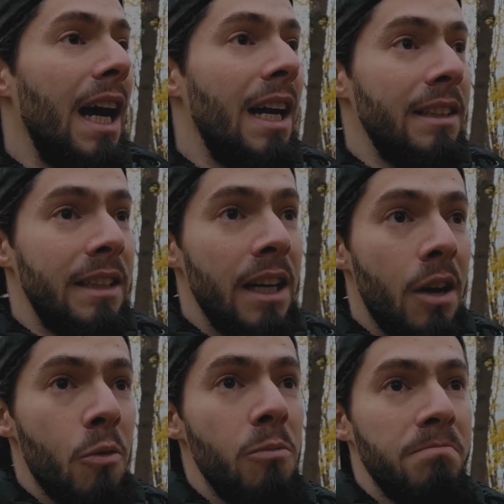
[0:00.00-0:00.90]
And
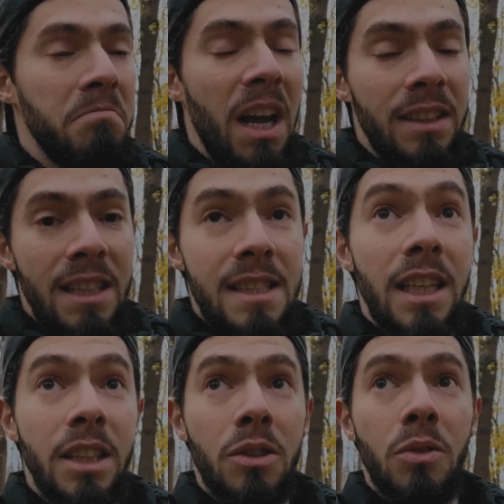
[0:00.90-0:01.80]
now I
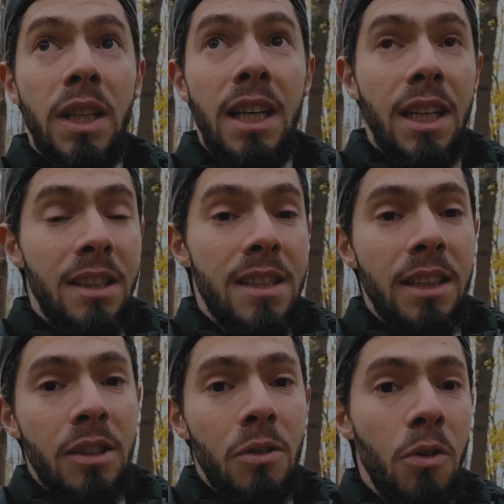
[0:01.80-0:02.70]
decided today, I
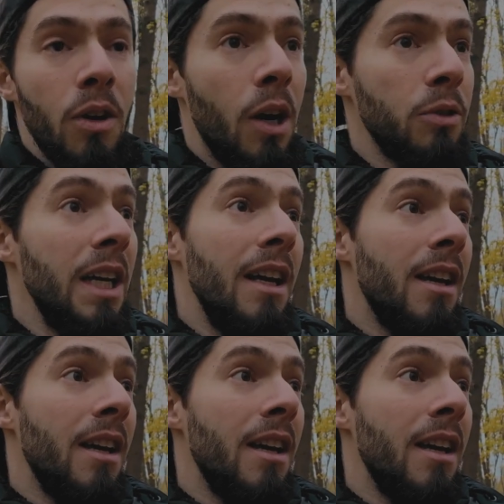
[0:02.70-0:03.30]
decided to go out.